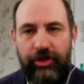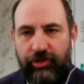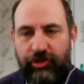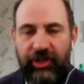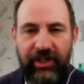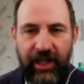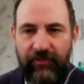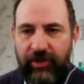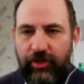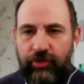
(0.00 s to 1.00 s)
and understand how
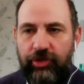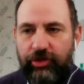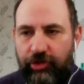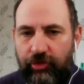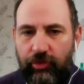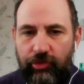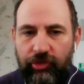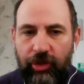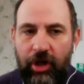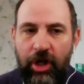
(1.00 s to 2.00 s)
they're using the tools.